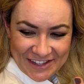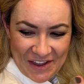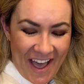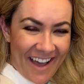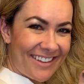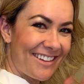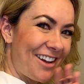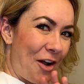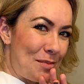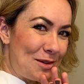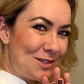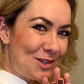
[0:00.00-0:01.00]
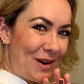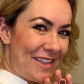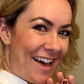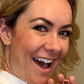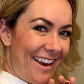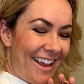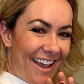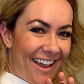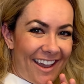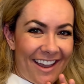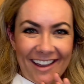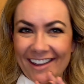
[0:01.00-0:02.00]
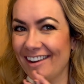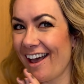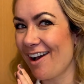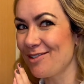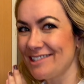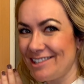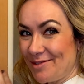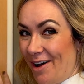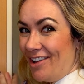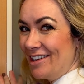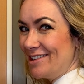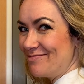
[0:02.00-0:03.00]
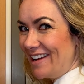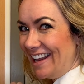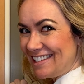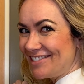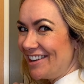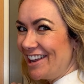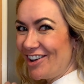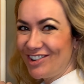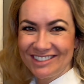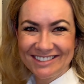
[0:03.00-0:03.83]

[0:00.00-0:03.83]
yeah, hope you enjoyed that, and I will see you all in my next video.